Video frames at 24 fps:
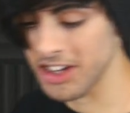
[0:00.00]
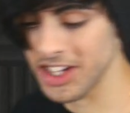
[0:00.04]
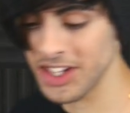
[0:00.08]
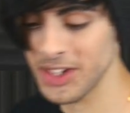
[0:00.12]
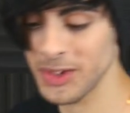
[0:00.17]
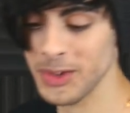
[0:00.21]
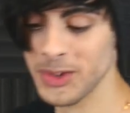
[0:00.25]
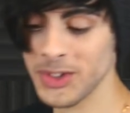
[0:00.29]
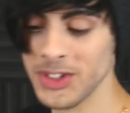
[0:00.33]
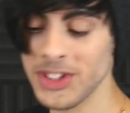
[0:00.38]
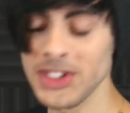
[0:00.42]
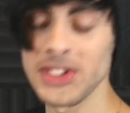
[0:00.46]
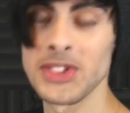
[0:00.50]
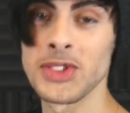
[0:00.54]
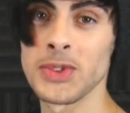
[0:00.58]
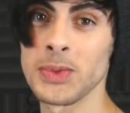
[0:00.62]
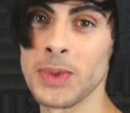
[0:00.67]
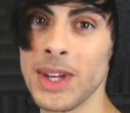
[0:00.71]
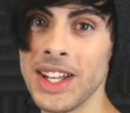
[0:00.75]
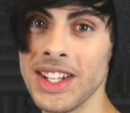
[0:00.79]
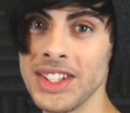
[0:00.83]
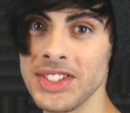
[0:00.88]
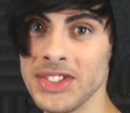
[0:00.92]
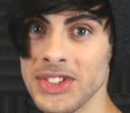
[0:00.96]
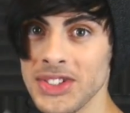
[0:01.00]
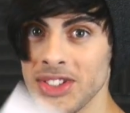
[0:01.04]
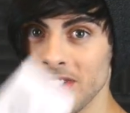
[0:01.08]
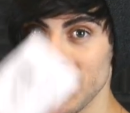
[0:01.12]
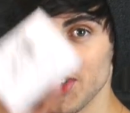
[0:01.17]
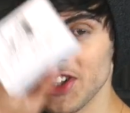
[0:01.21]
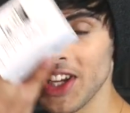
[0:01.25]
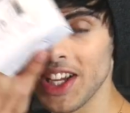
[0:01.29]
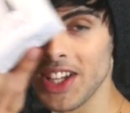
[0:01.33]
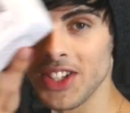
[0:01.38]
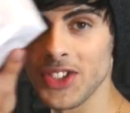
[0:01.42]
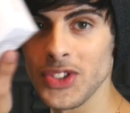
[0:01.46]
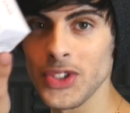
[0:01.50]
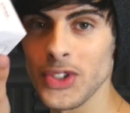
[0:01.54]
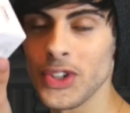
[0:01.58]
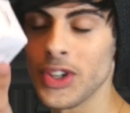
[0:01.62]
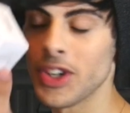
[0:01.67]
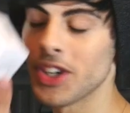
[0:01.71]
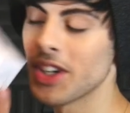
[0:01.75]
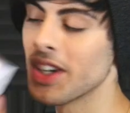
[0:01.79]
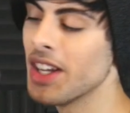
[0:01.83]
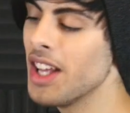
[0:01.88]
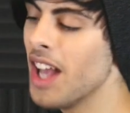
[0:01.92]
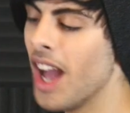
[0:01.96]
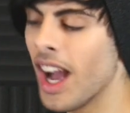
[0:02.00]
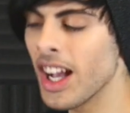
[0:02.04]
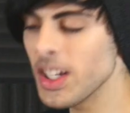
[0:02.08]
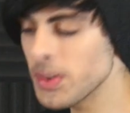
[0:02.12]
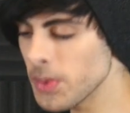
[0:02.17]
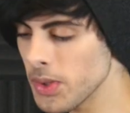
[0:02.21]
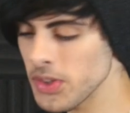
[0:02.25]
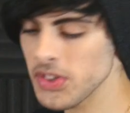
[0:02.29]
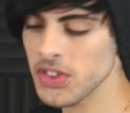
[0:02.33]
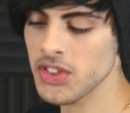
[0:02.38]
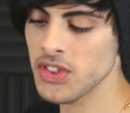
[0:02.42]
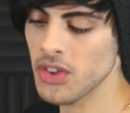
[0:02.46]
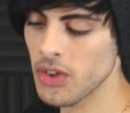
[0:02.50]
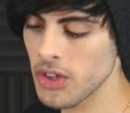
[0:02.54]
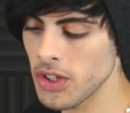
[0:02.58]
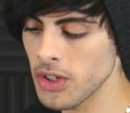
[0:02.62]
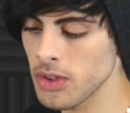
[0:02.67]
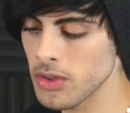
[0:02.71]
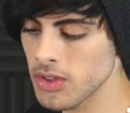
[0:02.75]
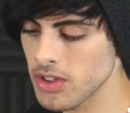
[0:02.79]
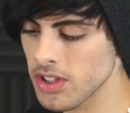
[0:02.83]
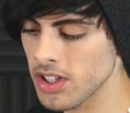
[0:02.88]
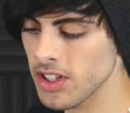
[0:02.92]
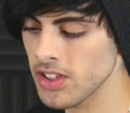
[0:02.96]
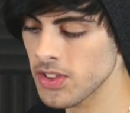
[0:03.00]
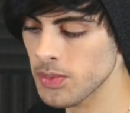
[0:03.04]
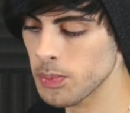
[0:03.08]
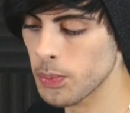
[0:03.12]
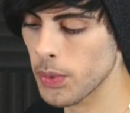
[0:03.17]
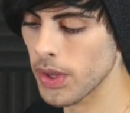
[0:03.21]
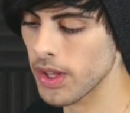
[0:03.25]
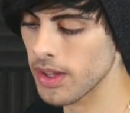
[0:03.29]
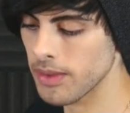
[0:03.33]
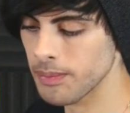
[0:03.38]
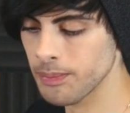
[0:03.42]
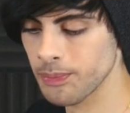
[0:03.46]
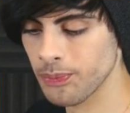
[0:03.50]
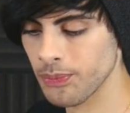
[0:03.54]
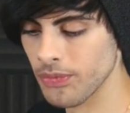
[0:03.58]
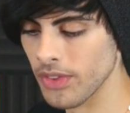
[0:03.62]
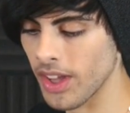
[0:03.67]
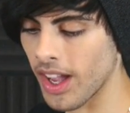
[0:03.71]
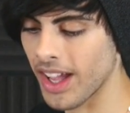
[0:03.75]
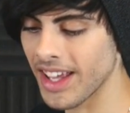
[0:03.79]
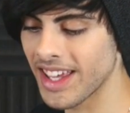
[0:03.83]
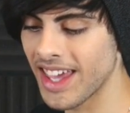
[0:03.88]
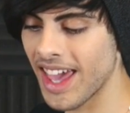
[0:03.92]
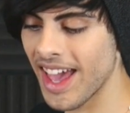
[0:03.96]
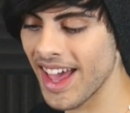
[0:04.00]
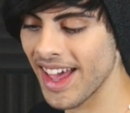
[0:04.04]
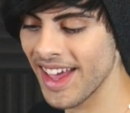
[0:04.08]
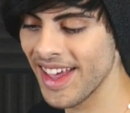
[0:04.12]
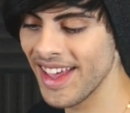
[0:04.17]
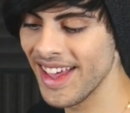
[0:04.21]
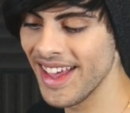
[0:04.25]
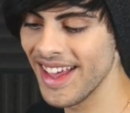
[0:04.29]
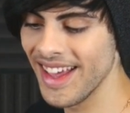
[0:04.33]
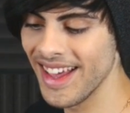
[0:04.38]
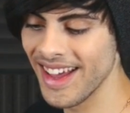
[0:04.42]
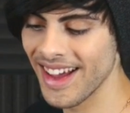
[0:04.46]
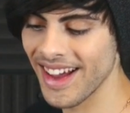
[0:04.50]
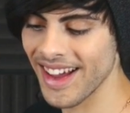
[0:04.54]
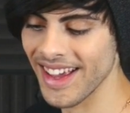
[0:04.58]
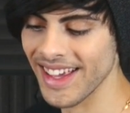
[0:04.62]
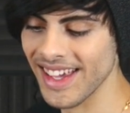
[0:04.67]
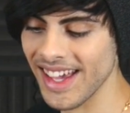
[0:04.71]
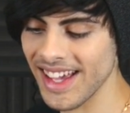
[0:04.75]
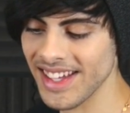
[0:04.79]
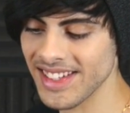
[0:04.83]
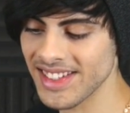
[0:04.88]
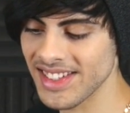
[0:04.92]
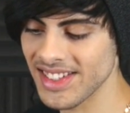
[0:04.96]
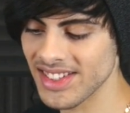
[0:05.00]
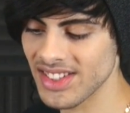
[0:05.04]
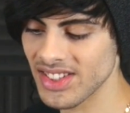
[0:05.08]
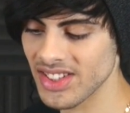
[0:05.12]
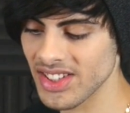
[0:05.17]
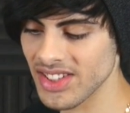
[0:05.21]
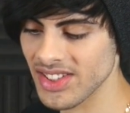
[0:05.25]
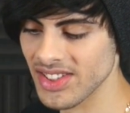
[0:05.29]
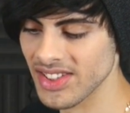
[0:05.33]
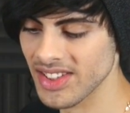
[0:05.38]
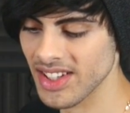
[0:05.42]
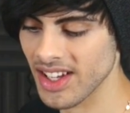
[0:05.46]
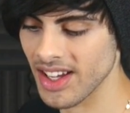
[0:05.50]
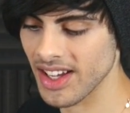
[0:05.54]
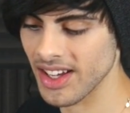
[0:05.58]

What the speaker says: useless switch to change your... I suppose it's not useless, but I guess it's just